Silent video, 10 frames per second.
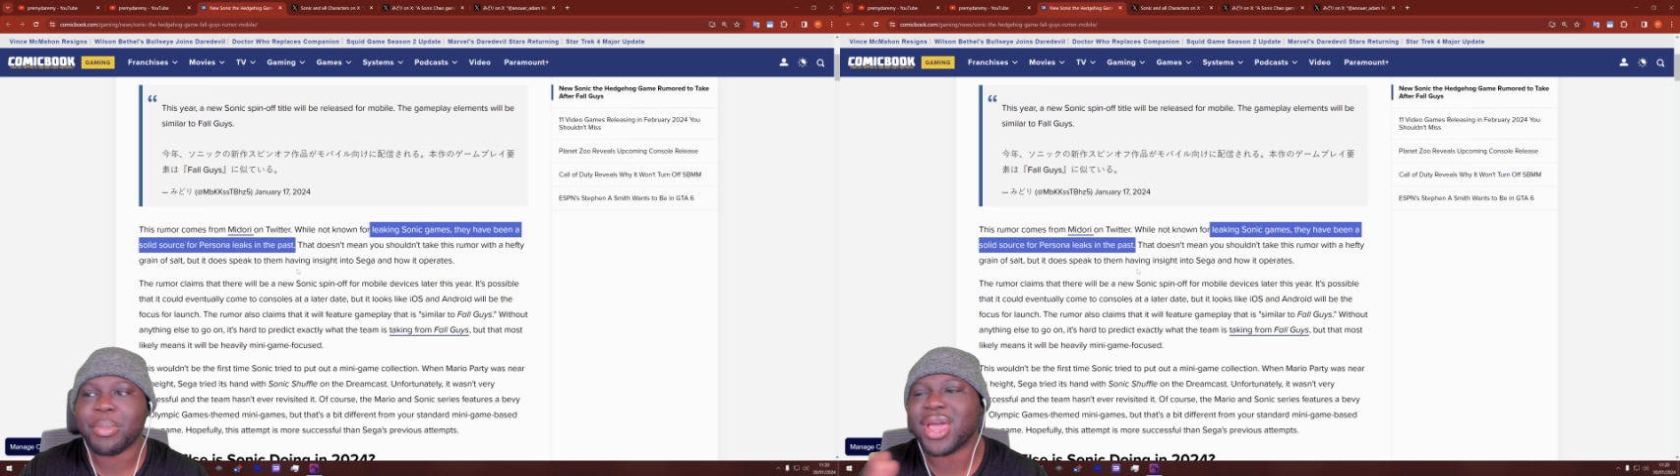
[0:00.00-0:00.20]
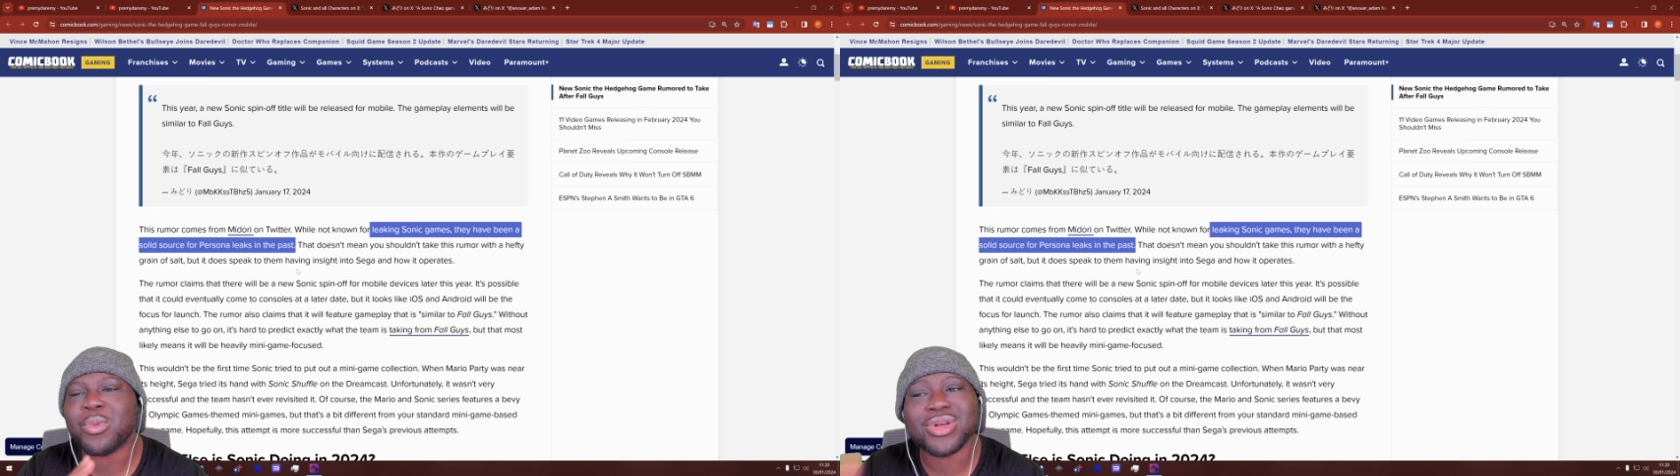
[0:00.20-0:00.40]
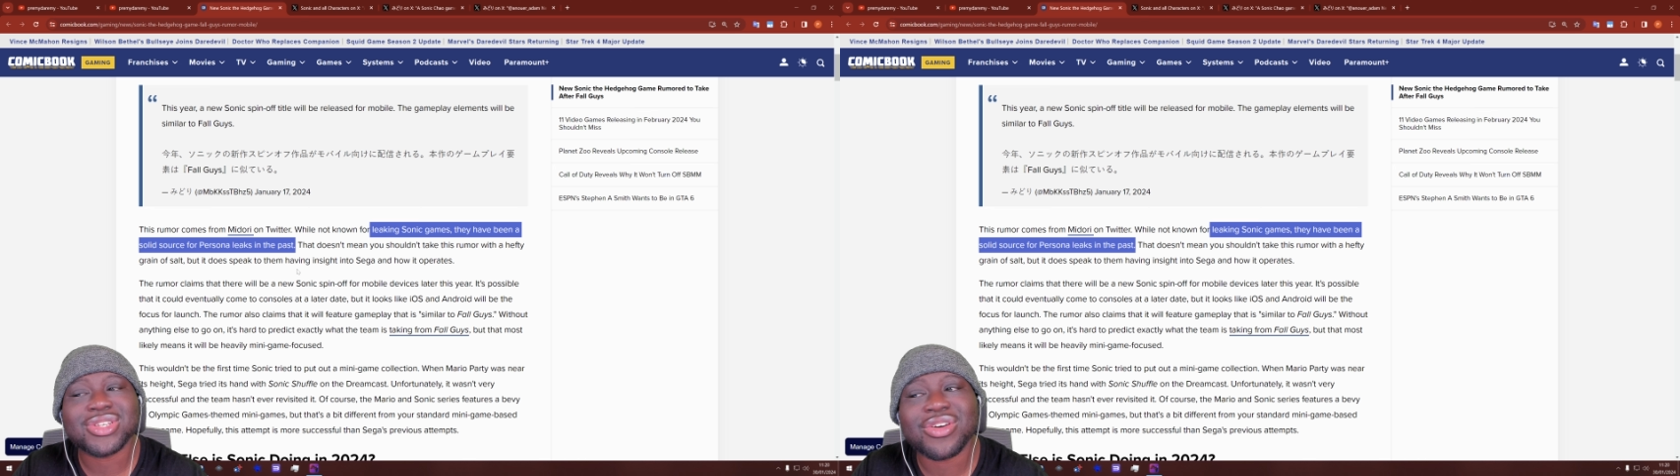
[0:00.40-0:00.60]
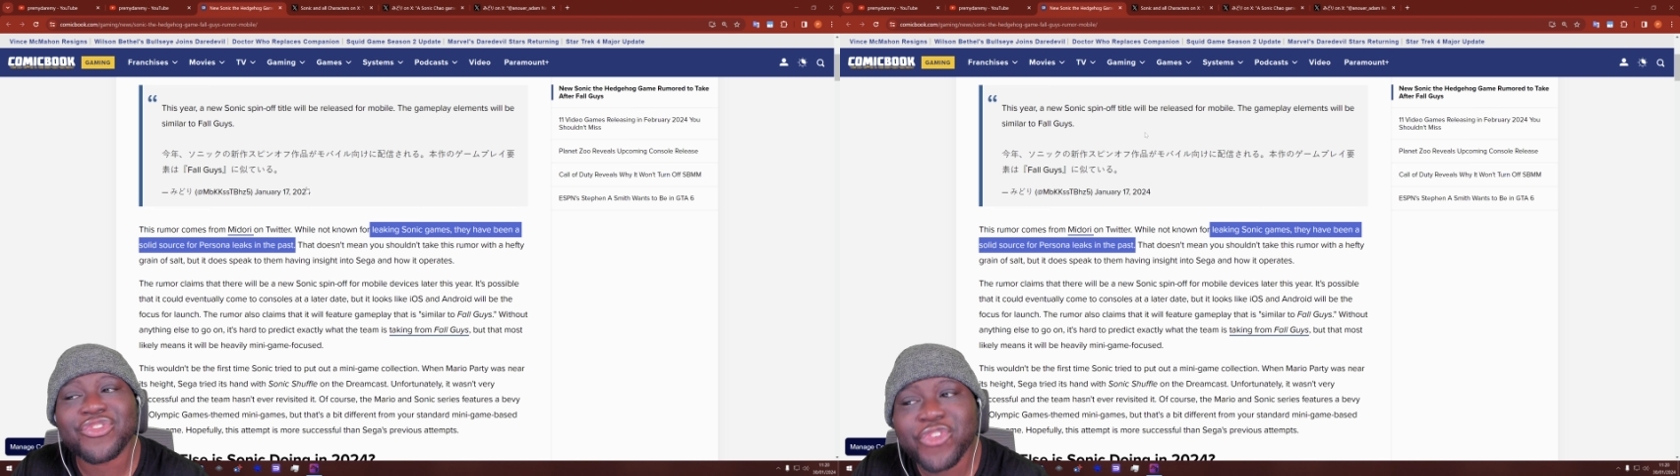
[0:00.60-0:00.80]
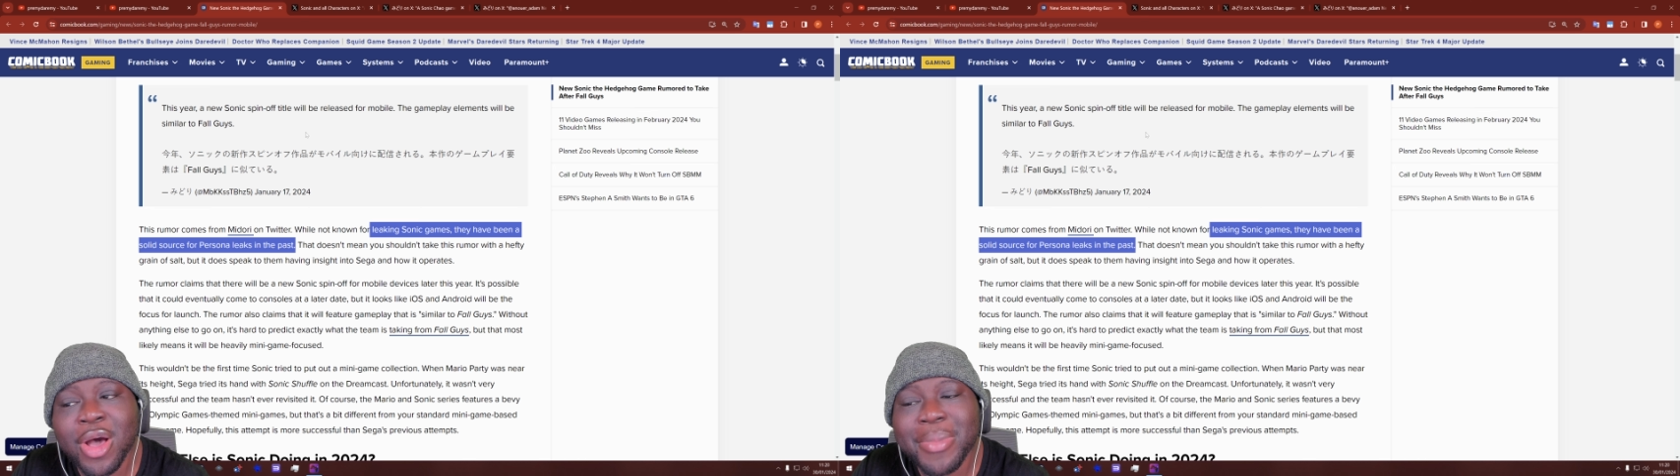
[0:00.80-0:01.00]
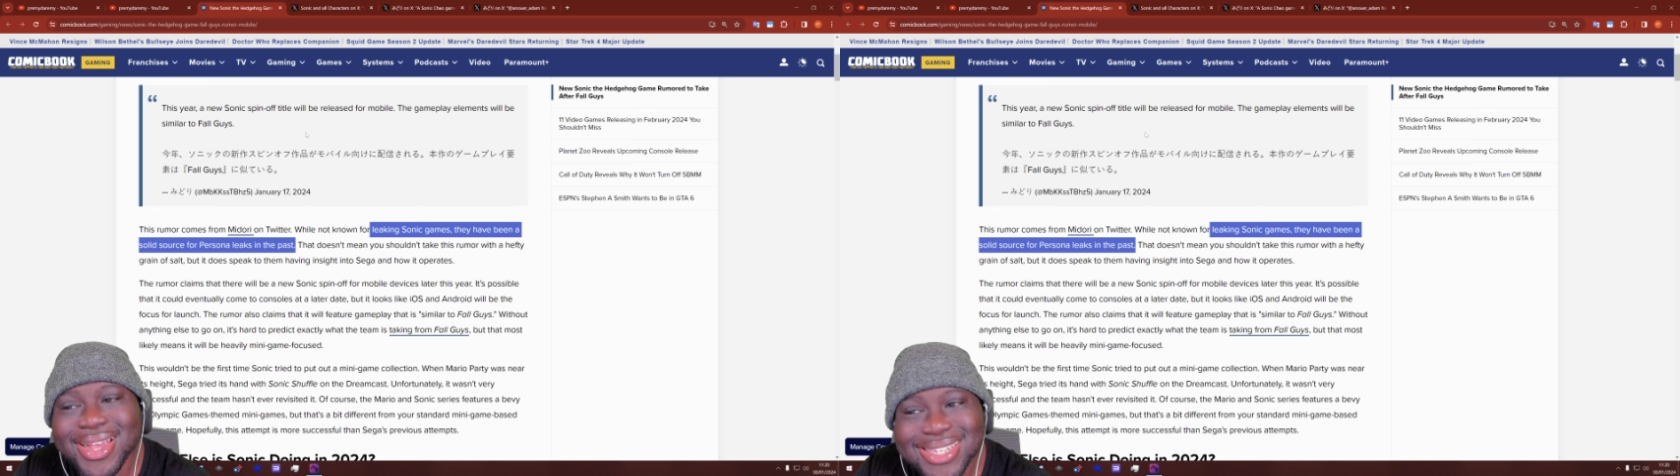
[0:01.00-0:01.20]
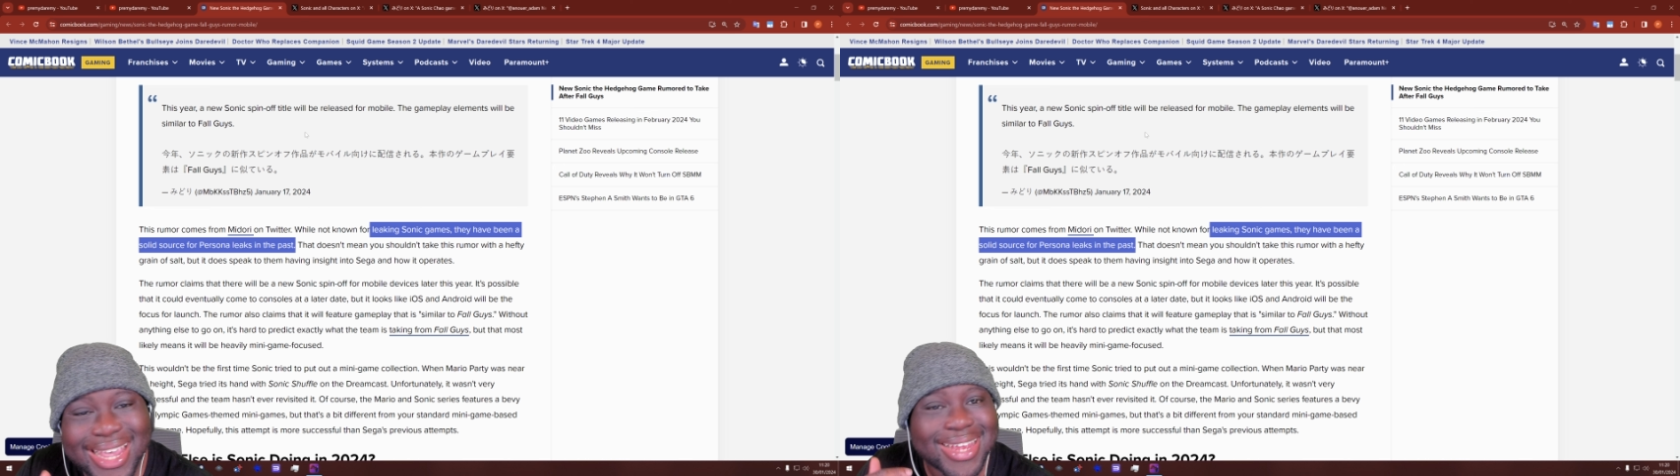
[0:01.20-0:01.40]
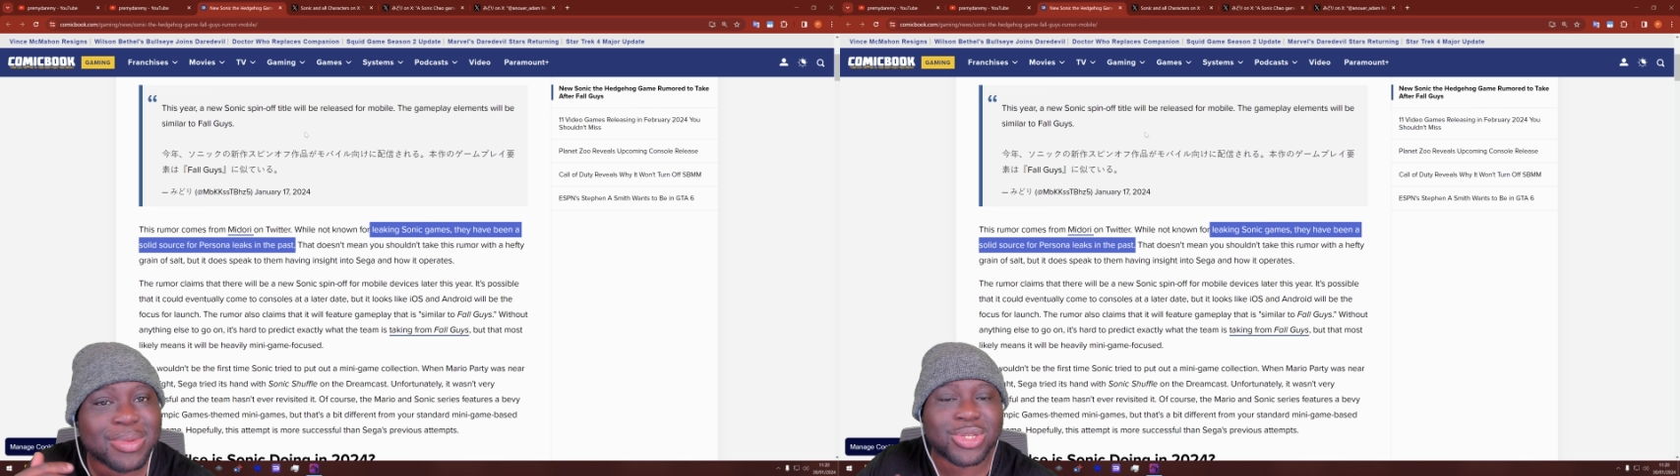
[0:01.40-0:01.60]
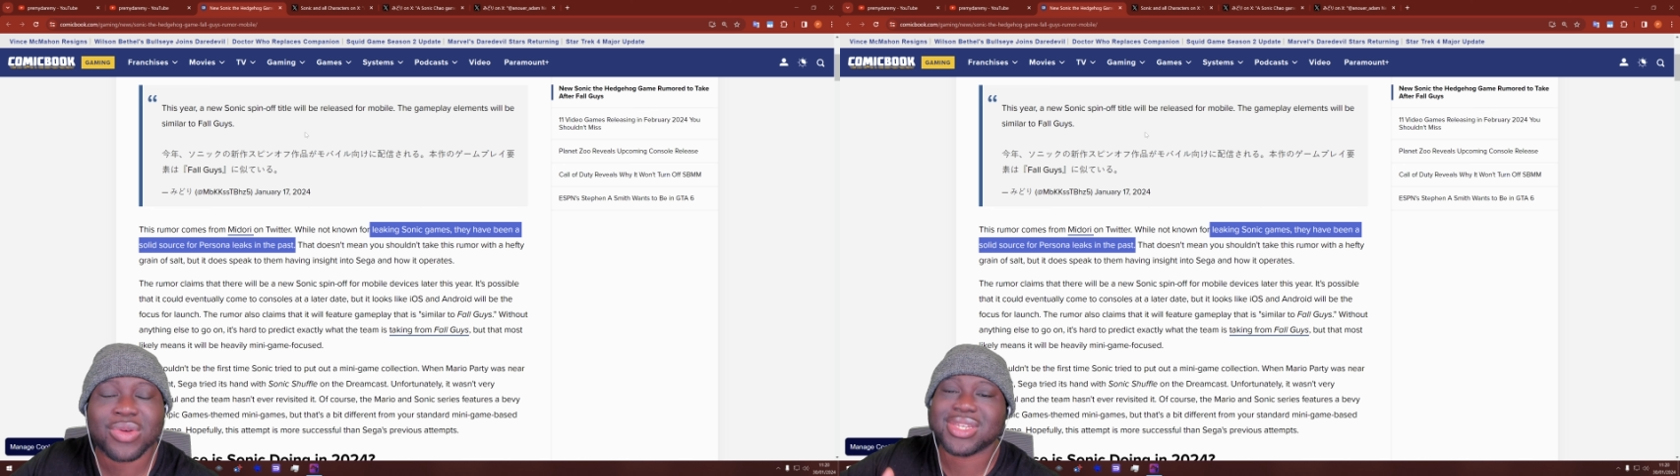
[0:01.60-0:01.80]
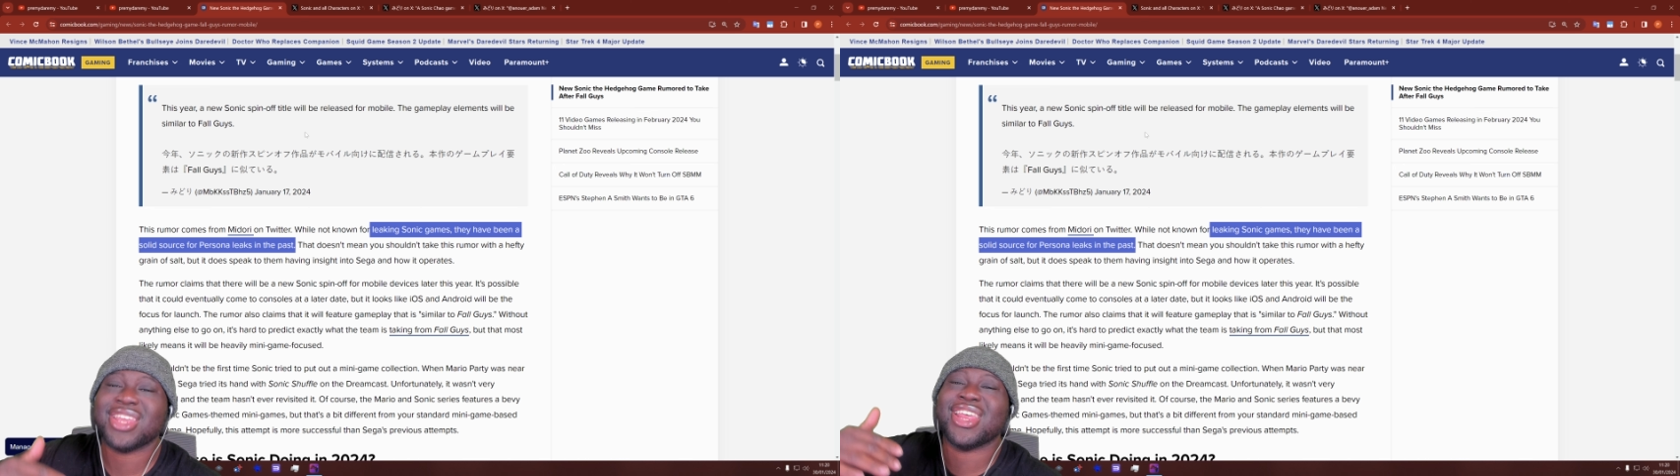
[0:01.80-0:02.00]
but it was confirmed by Sega
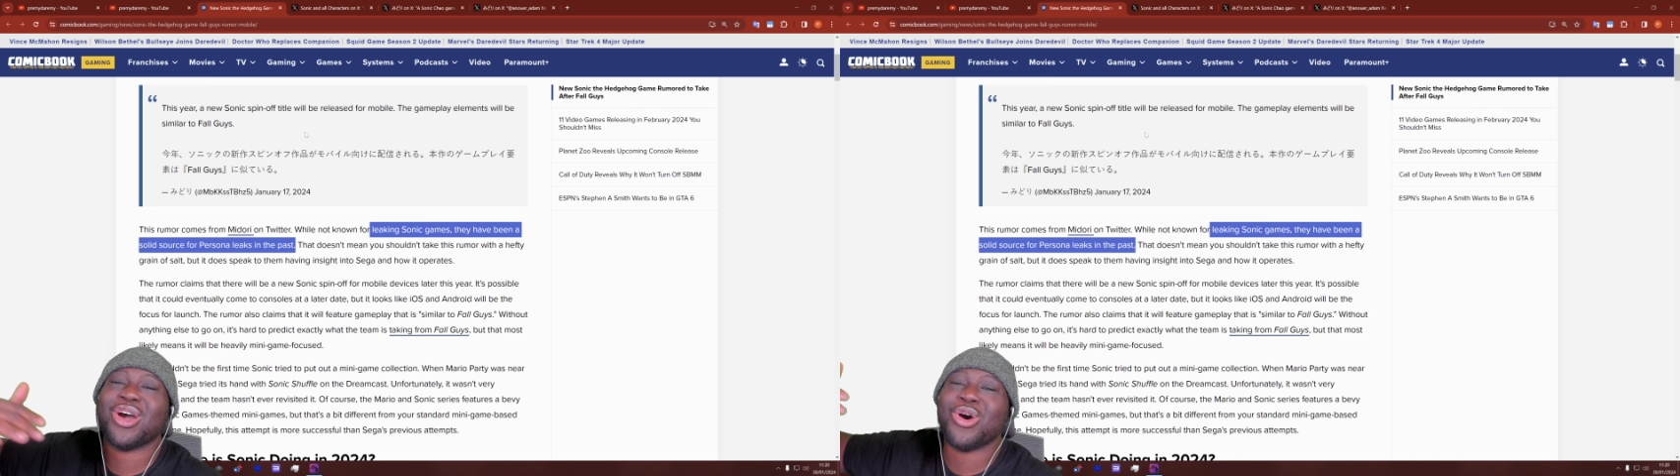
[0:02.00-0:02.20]
themselves in their